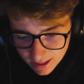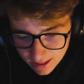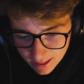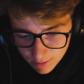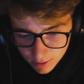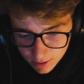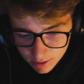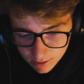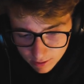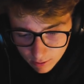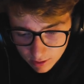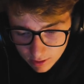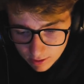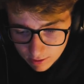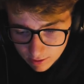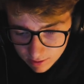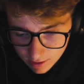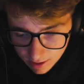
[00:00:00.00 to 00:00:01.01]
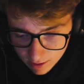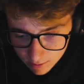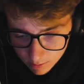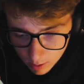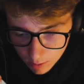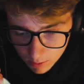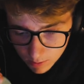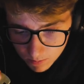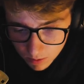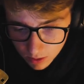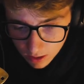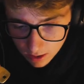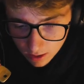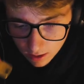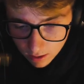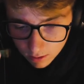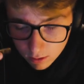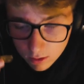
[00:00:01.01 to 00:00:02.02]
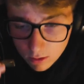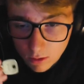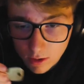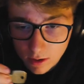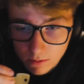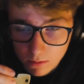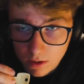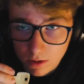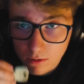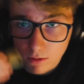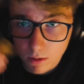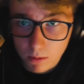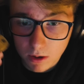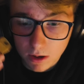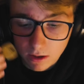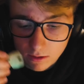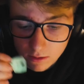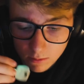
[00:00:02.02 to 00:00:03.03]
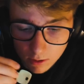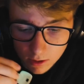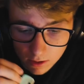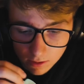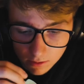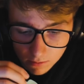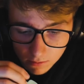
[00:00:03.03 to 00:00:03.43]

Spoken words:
Let me just quickly do this ASMR bit. I've got a coin. I'm gonna rub it against the mic.